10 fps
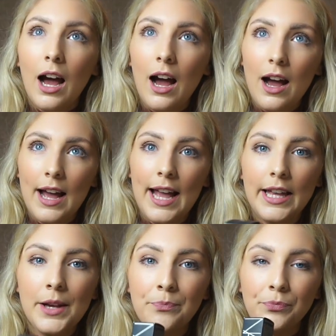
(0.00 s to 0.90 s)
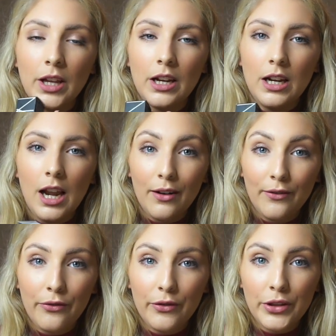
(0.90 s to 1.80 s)
I
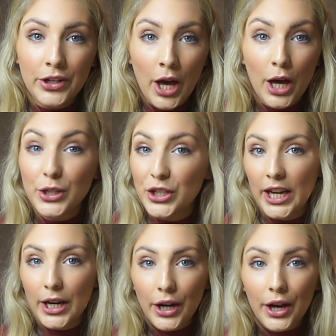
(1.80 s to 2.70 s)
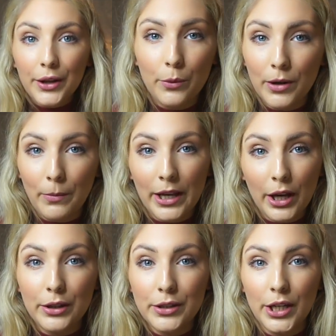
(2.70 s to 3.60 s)
love the NARS Sheer Glow, one of my
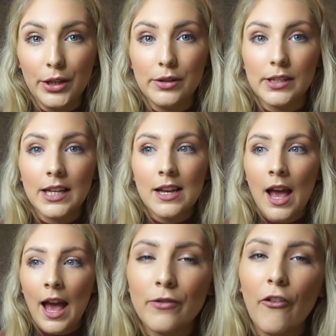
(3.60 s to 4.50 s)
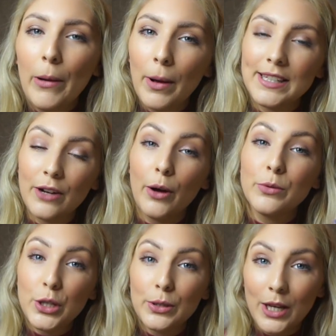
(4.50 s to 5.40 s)
go-tos. I found myself, I
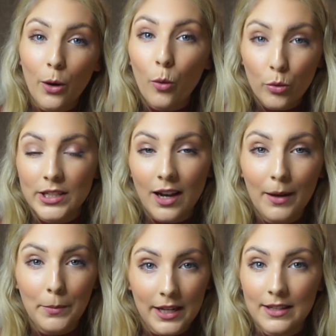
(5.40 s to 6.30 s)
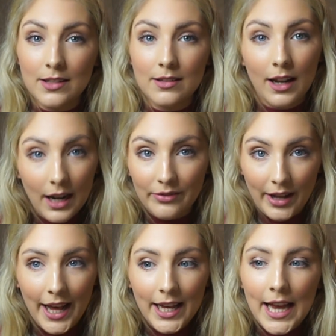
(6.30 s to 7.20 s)
was using it all the time because I love
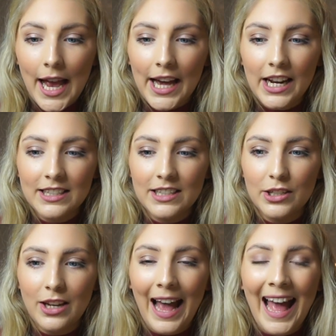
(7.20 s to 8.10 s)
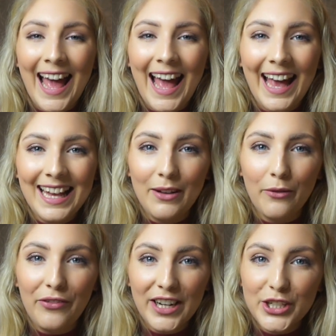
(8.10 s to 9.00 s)
it and I hate
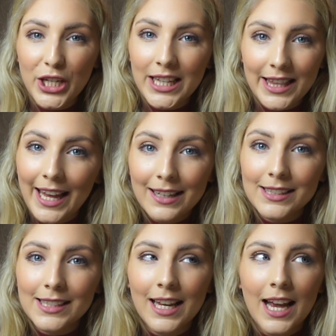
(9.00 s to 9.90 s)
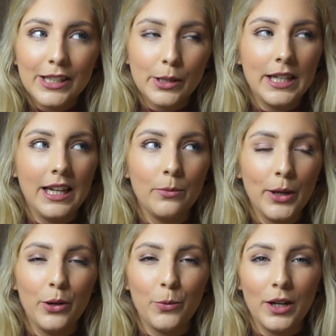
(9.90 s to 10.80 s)
finishing things. So I was thinking, oh
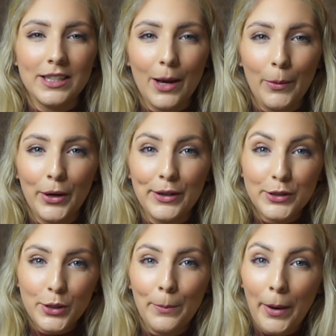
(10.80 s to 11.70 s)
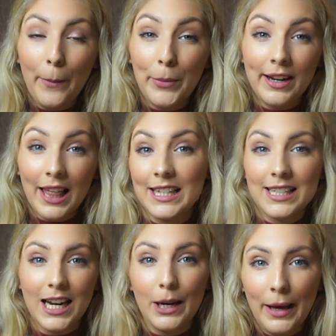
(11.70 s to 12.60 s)
my god, one time I'm going to do the pump and nothing's
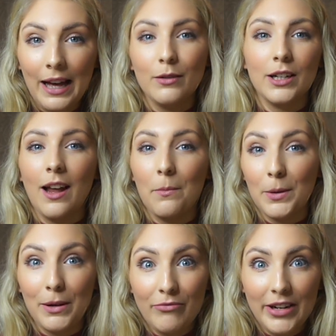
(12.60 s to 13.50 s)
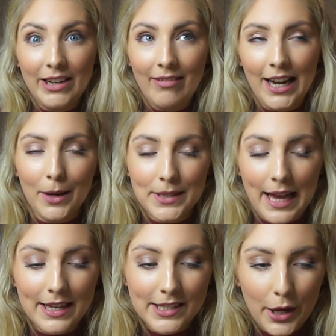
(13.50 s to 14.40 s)
going to come out and I'm going to be really, really
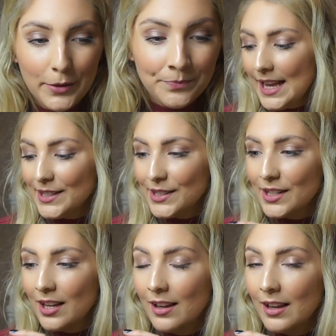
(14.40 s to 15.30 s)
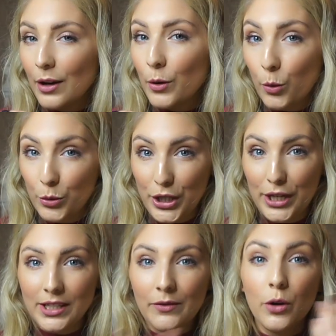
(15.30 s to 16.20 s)
upset. So it is
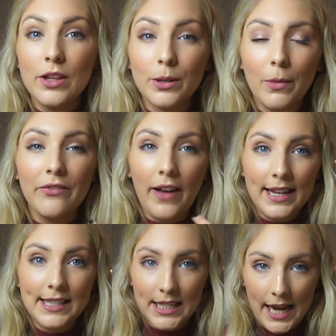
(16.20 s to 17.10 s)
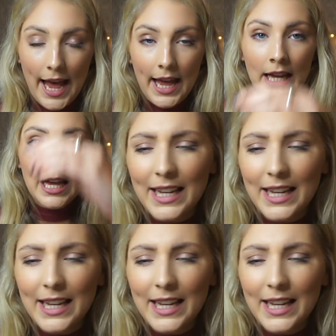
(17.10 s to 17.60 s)
gorgeous. I've got this on my face today.